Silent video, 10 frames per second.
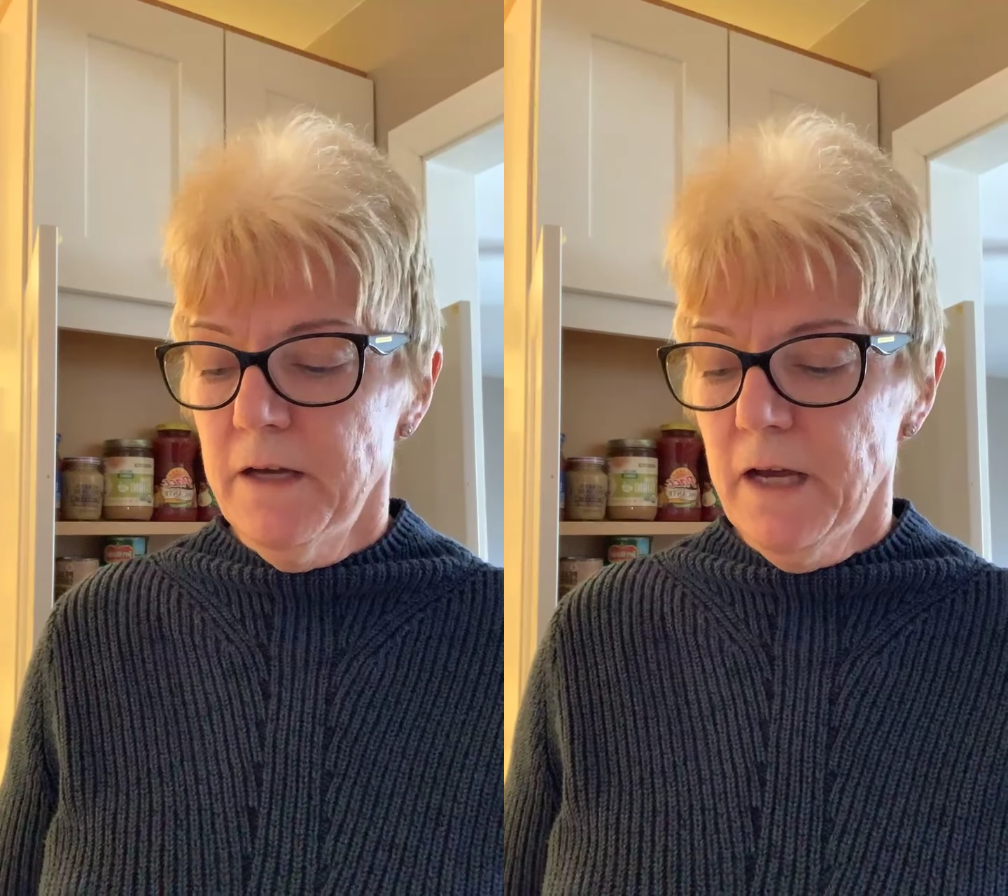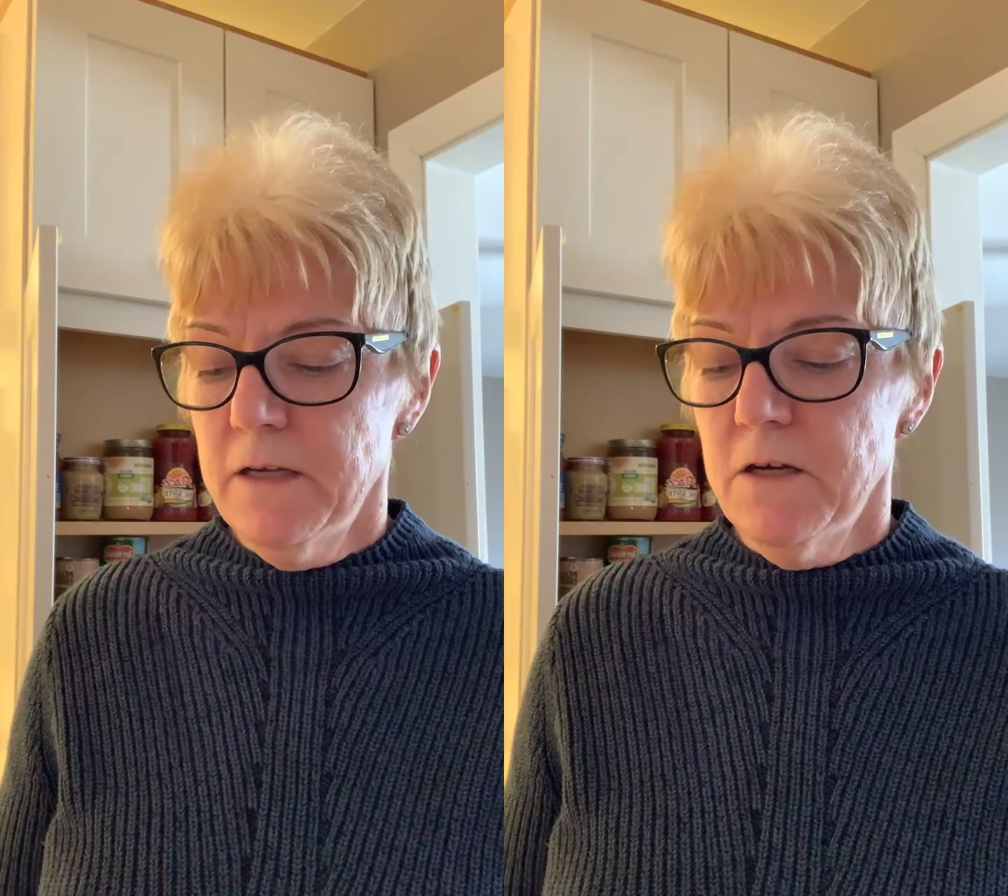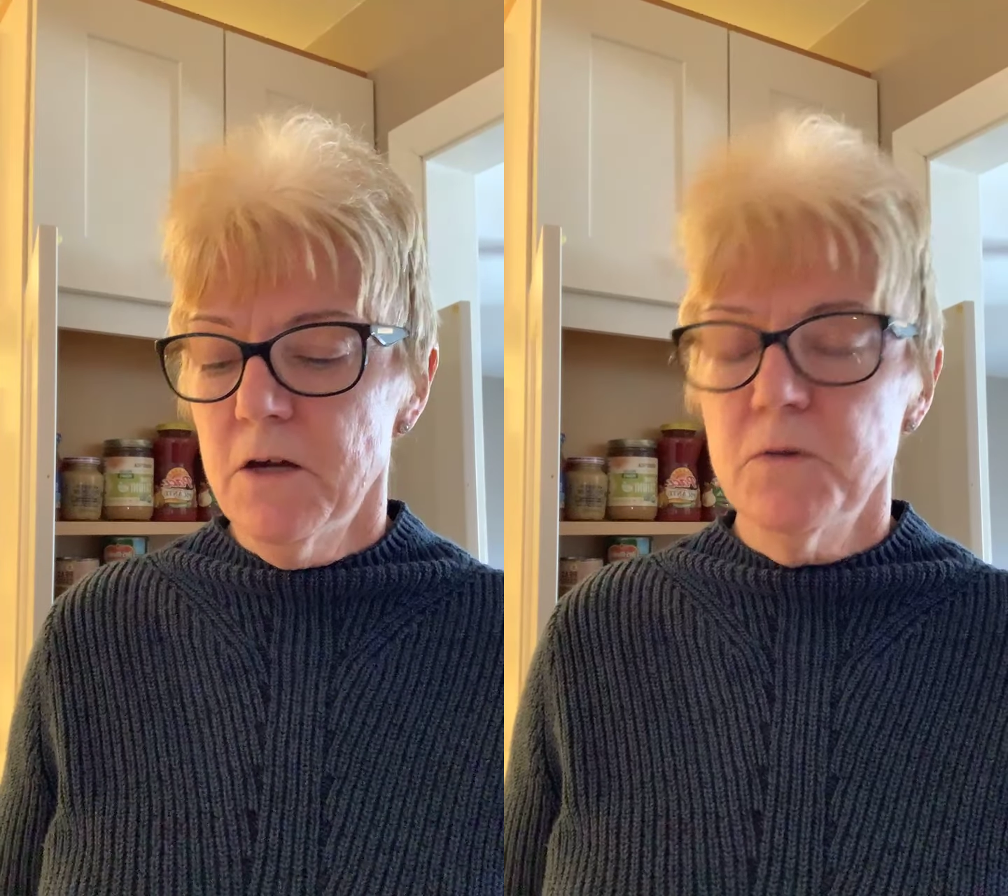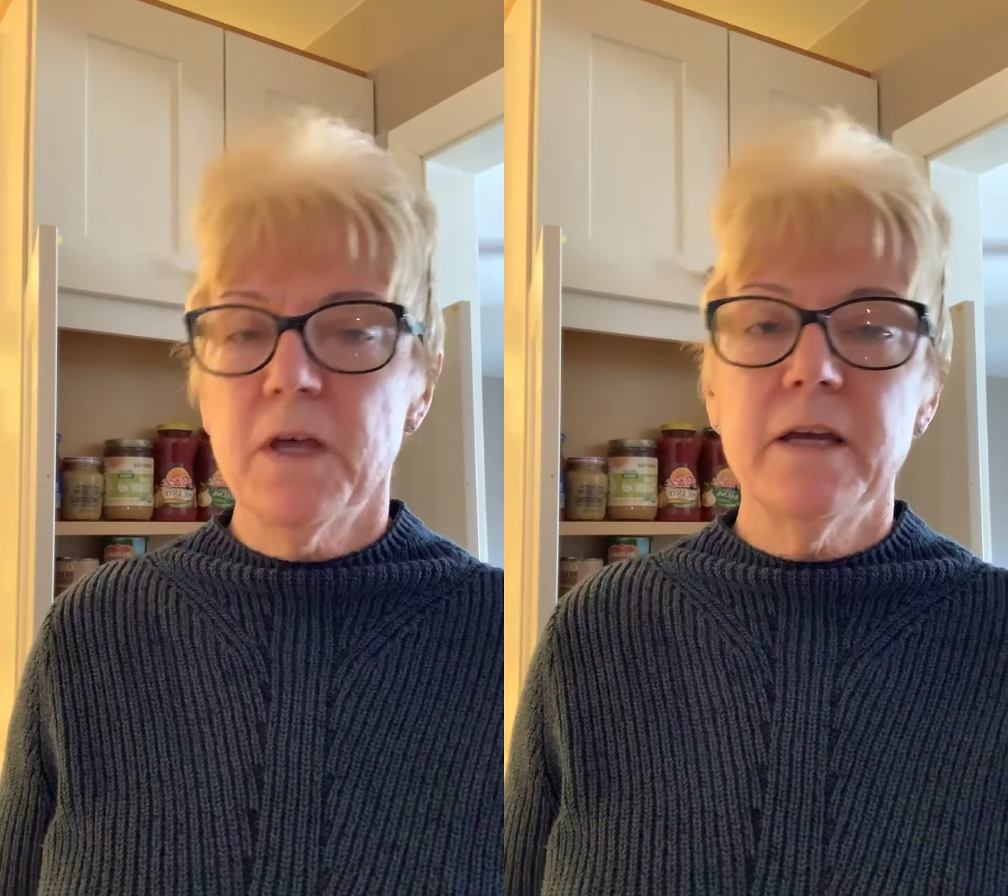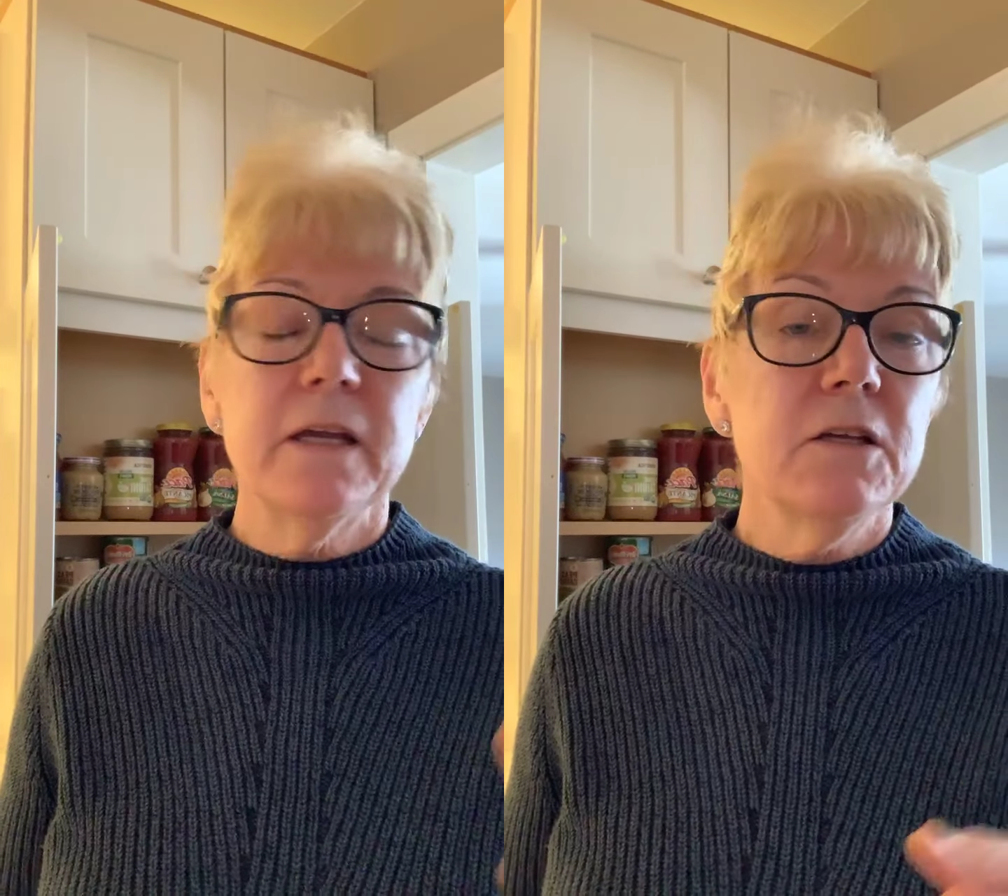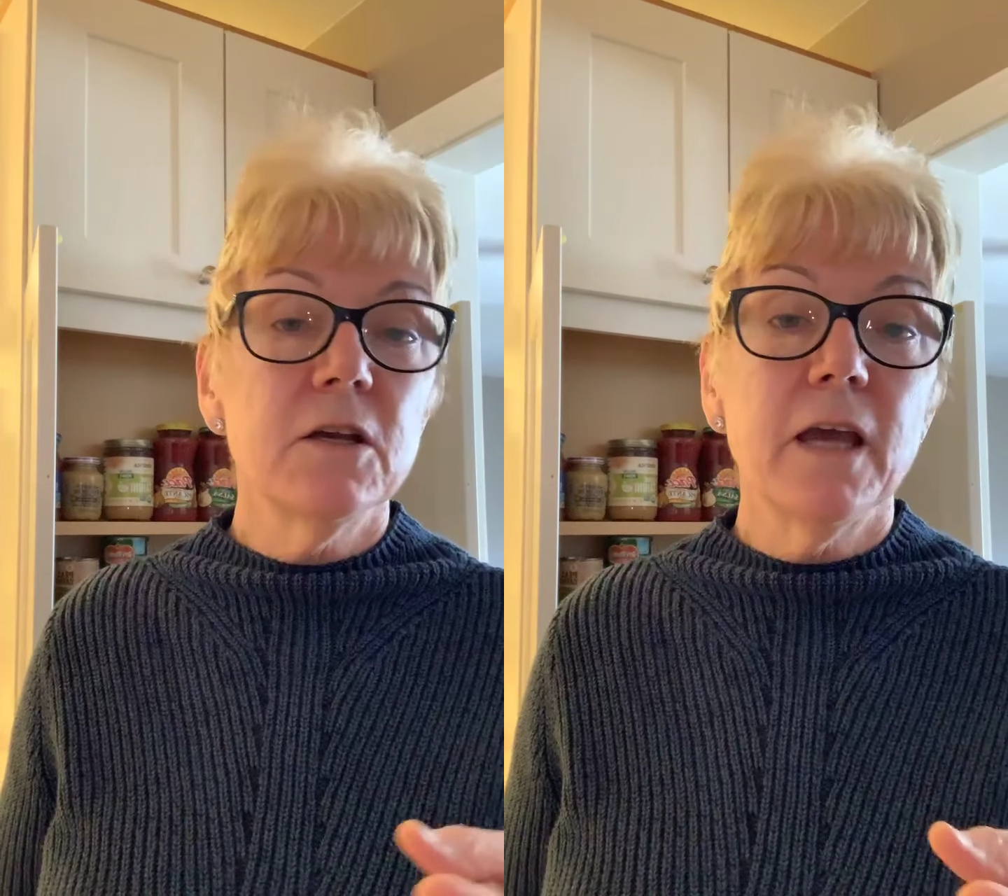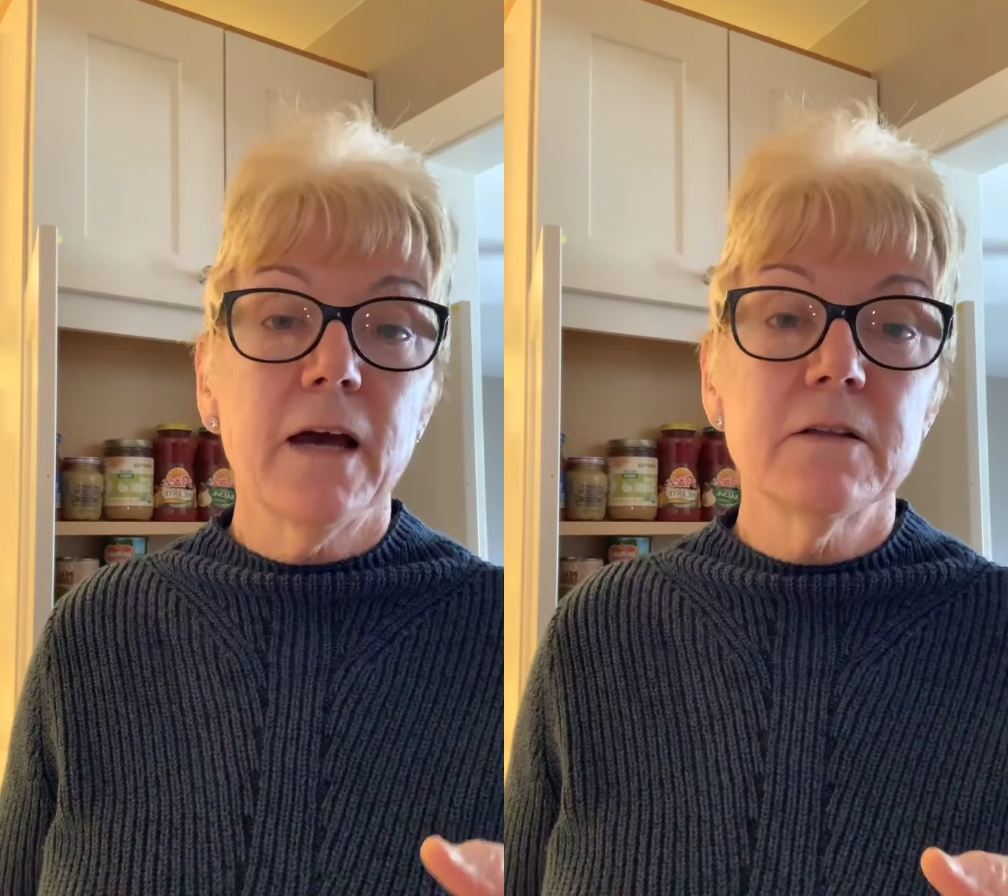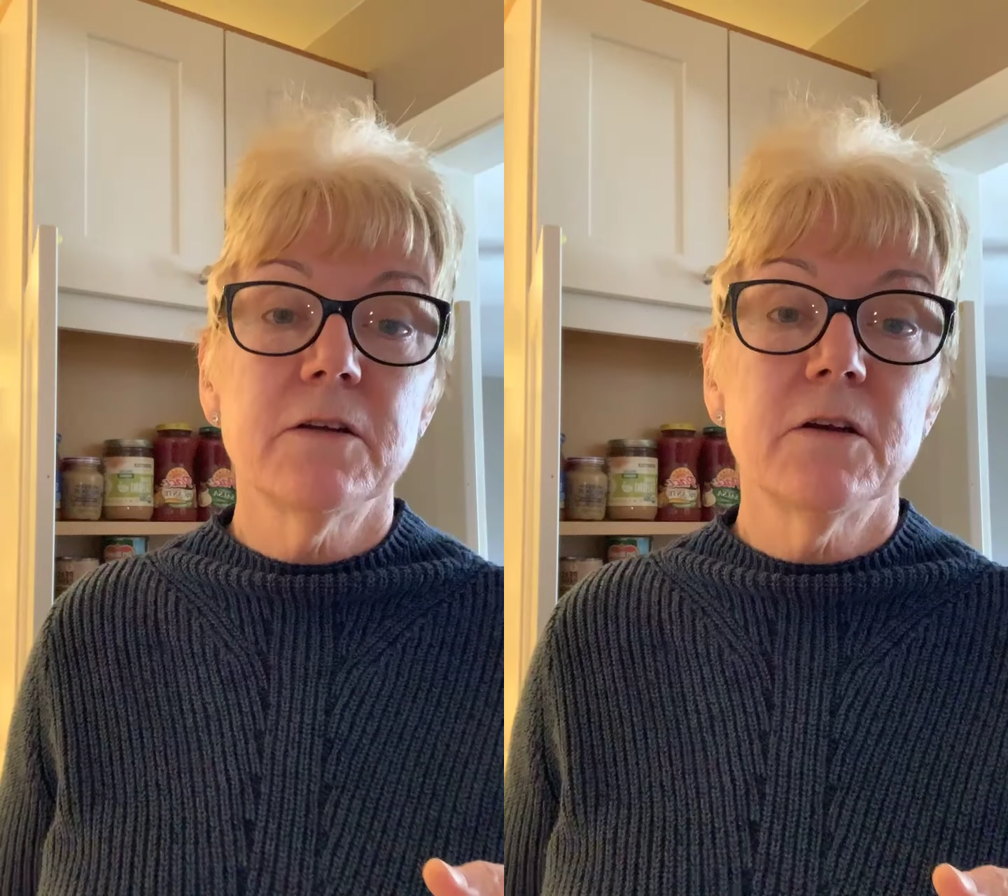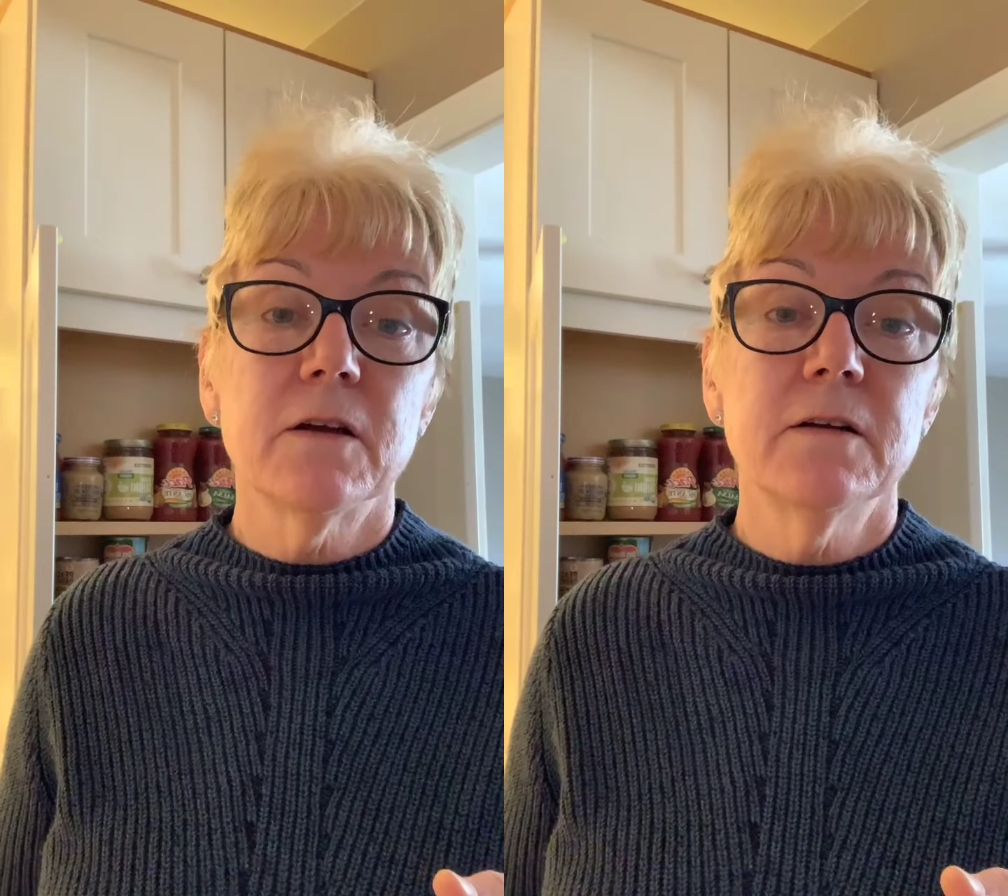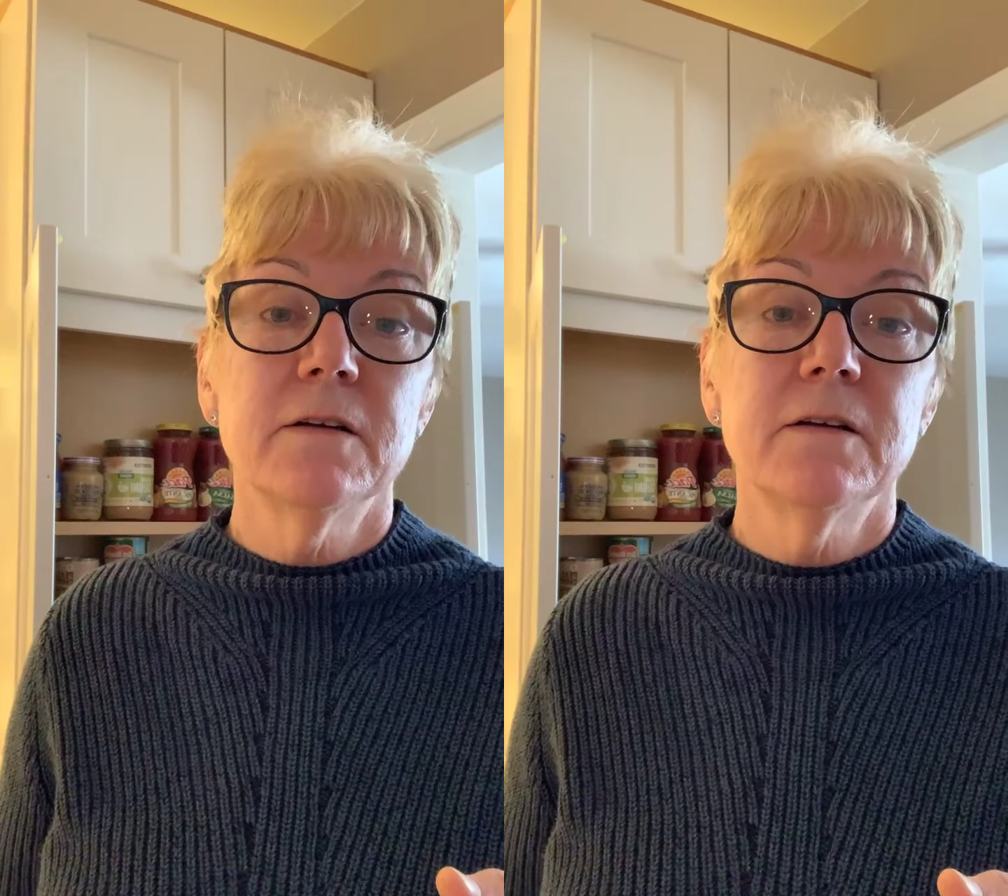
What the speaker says: and know that in your calendar,